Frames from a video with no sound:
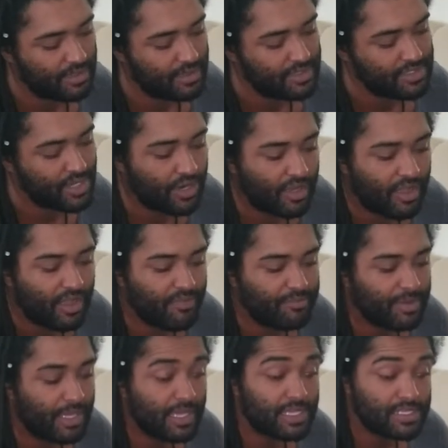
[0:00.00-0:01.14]
Tarkov
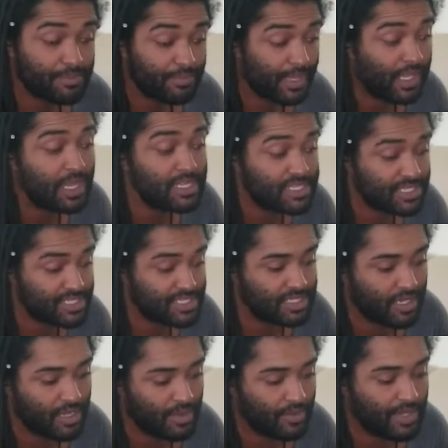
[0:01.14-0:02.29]
because it's
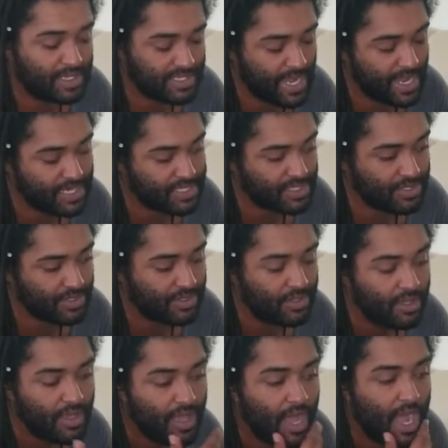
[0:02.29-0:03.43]
slow and tactical.
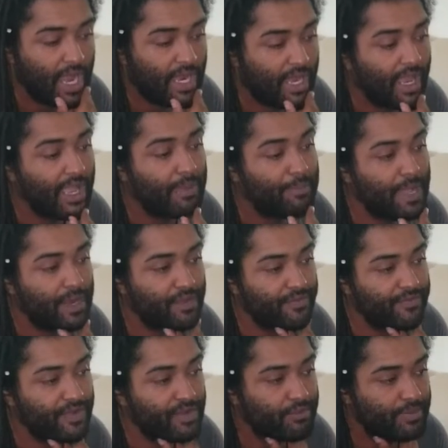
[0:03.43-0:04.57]
I like
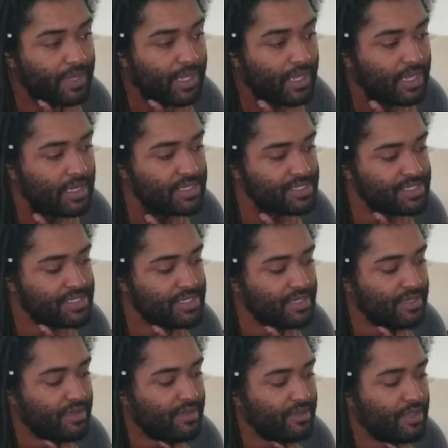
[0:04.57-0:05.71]
Battlefield because
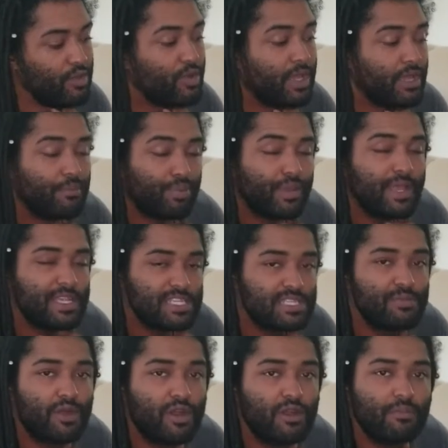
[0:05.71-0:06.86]
you can play
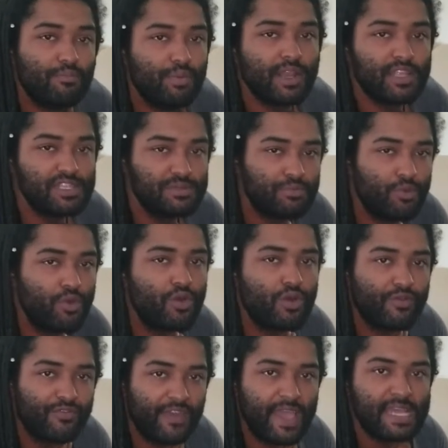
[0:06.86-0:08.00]
smart, but it's
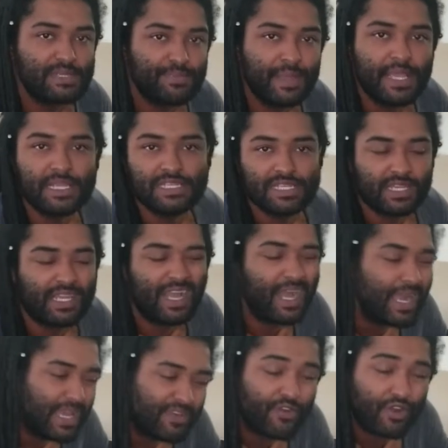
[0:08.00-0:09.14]
more fast-paced and
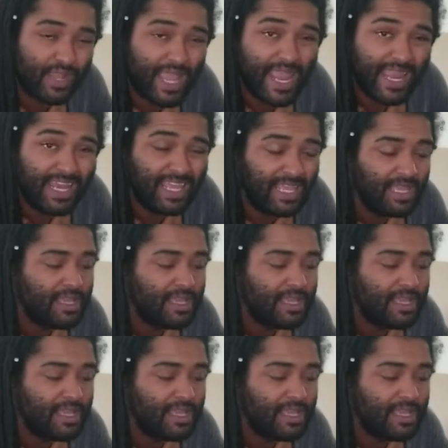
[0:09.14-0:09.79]
kind of arcadey.